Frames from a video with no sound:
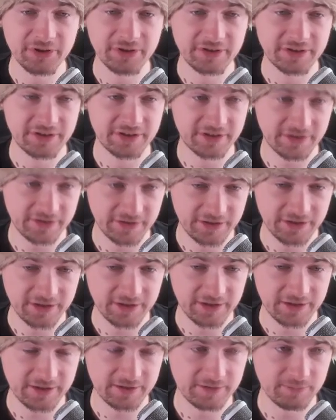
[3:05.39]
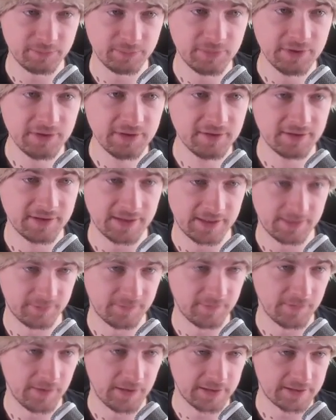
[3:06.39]
and uh, build
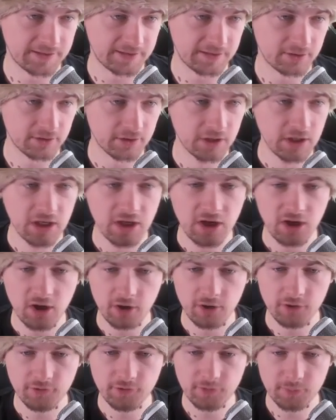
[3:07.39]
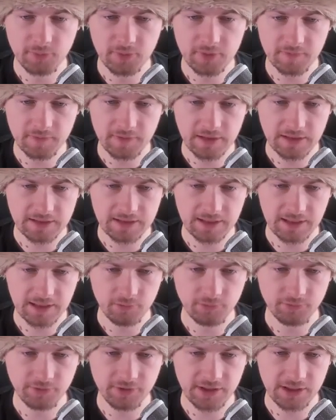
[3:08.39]
up faster. On top of that,
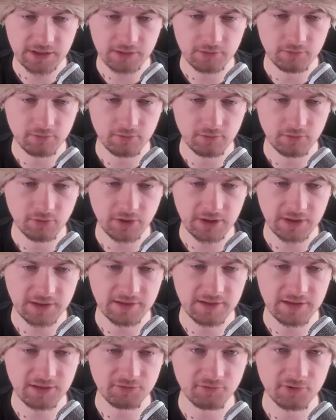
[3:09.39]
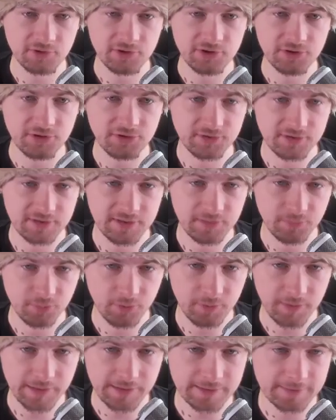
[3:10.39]
I will take a look at the religious
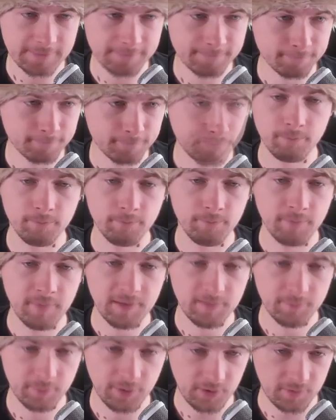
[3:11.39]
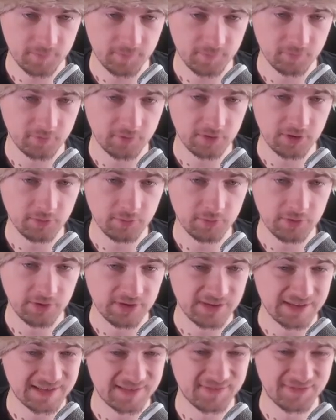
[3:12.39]
diplomats. Manpower from the
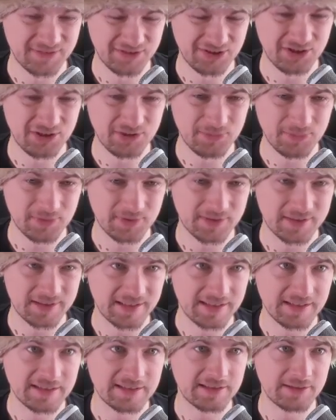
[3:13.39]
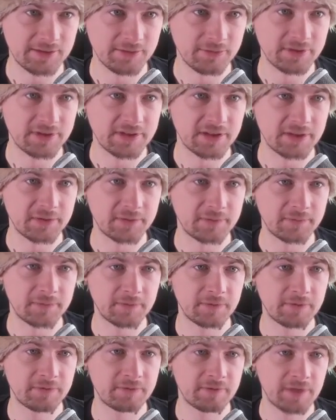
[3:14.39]
nobility, that's thirty percent, so instead of
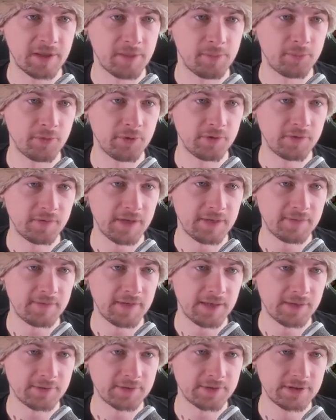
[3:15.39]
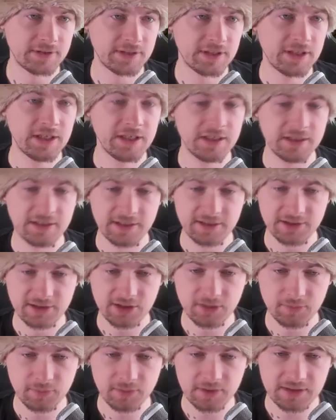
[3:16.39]
ten point five thousand, that's
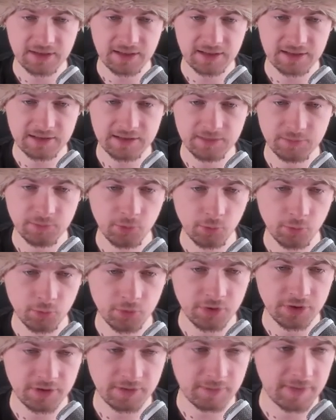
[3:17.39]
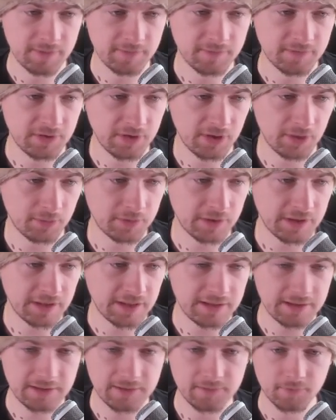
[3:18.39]
gonna be slightly more. We need a monthly to update
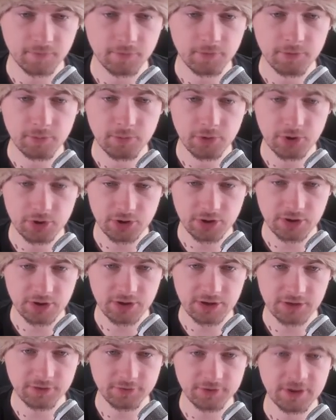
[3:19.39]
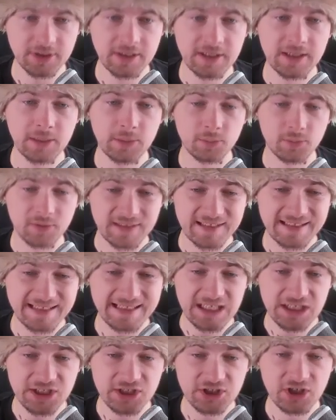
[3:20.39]
that. And from the merchant guilds,
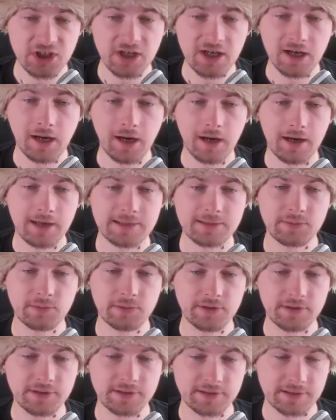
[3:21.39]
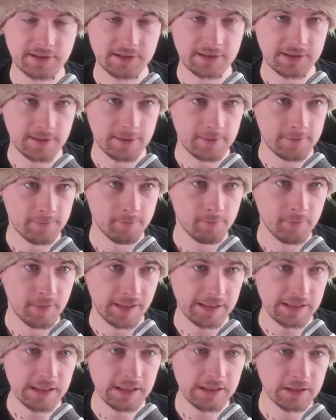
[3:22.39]
prestige as well as uh,
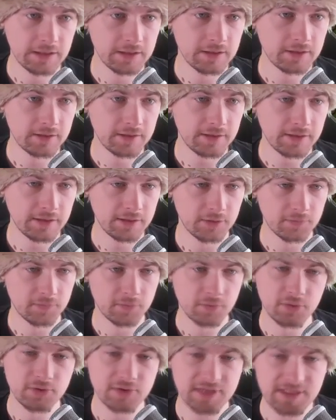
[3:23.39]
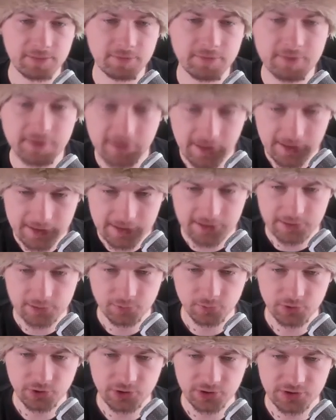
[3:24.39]
money, and of course some of the
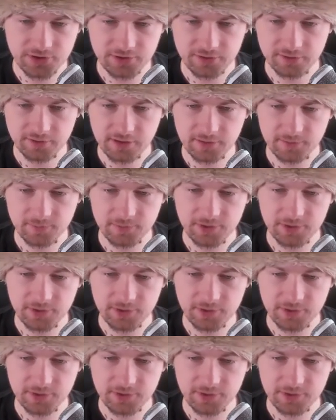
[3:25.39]
diet, which is gonna